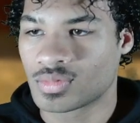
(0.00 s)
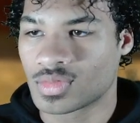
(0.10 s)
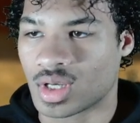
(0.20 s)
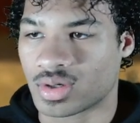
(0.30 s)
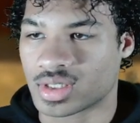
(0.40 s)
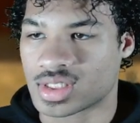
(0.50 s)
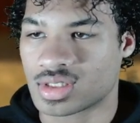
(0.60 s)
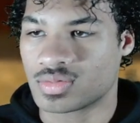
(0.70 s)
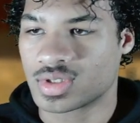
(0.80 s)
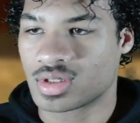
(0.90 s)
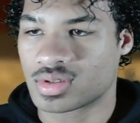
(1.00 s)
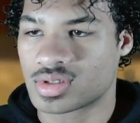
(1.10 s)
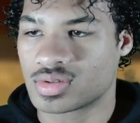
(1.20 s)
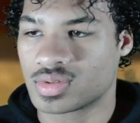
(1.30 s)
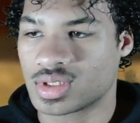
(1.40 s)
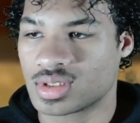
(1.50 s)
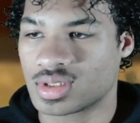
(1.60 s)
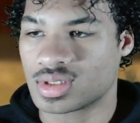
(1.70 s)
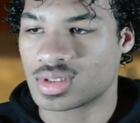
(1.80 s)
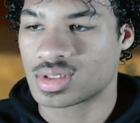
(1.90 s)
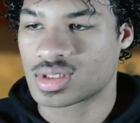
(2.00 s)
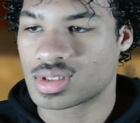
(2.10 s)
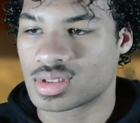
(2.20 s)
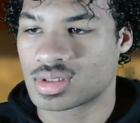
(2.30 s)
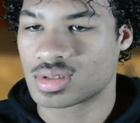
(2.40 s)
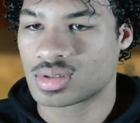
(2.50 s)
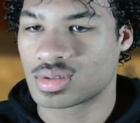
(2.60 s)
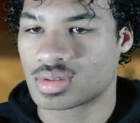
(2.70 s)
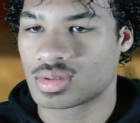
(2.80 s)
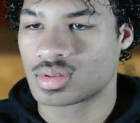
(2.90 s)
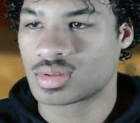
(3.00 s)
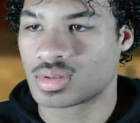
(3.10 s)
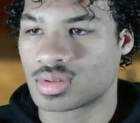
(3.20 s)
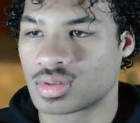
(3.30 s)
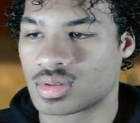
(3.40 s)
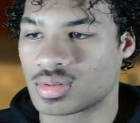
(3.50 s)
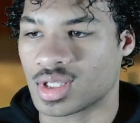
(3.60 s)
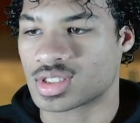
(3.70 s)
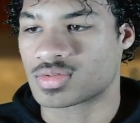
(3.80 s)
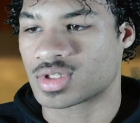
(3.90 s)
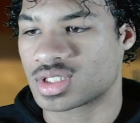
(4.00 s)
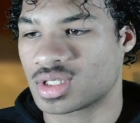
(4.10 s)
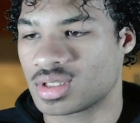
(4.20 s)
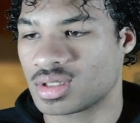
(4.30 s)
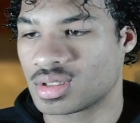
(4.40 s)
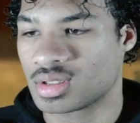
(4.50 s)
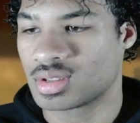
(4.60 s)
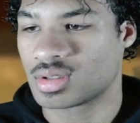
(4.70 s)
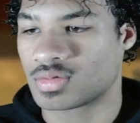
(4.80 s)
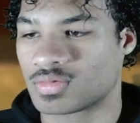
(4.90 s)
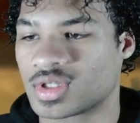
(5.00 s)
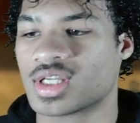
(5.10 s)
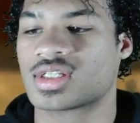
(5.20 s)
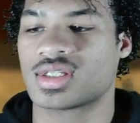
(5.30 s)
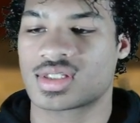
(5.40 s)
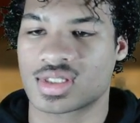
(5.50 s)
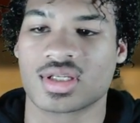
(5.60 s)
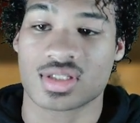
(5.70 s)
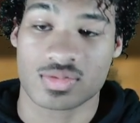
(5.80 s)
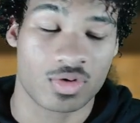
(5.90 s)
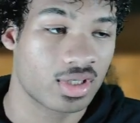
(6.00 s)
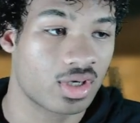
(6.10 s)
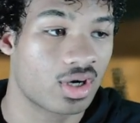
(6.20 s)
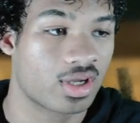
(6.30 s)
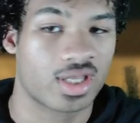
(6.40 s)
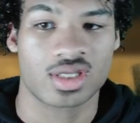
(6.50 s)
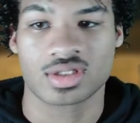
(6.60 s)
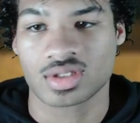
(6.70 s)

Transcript: Okay, so we go to his rush chain. Yes, rolling hurricane.